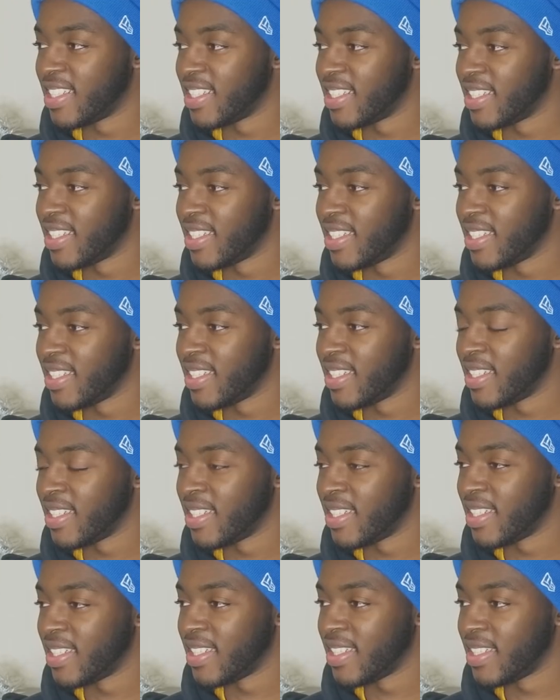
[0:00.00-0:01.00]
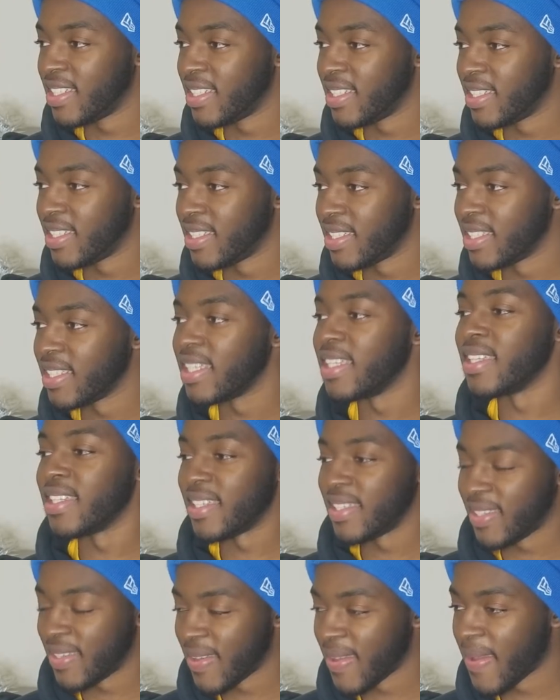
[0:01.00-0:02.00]
cone, the bumblebee. I'd like to
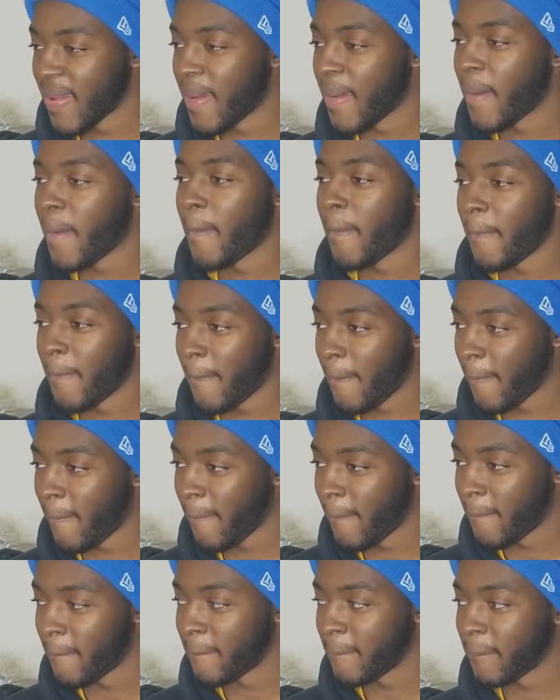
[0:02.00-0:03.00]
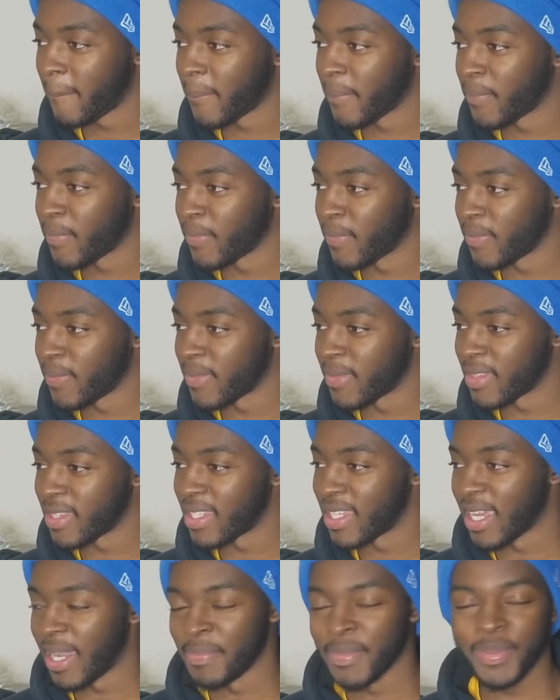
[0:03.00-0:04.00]
introduce you to the
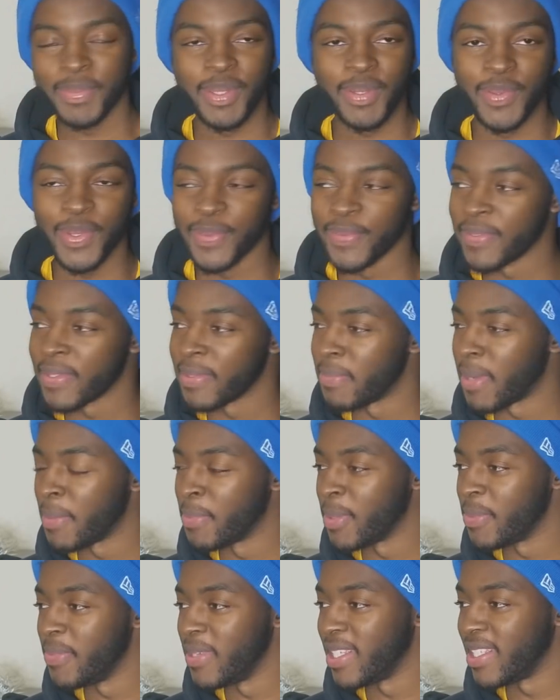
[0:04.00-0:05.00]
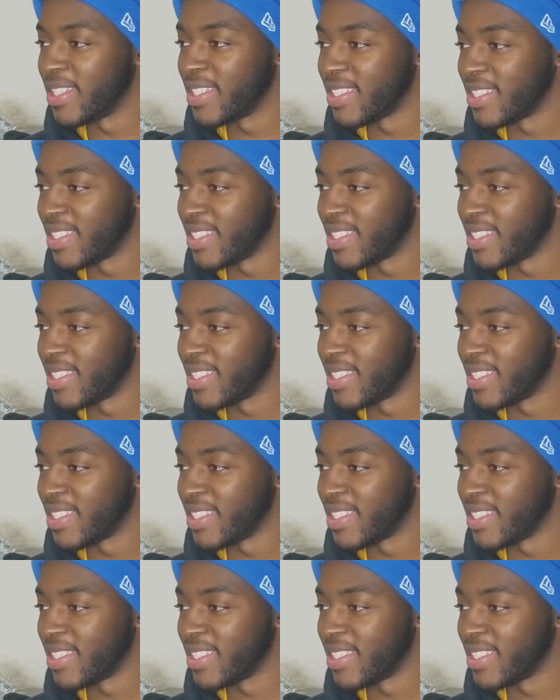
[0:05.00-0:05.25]
Aerodactyl. oh, I'm sorry. Could you guys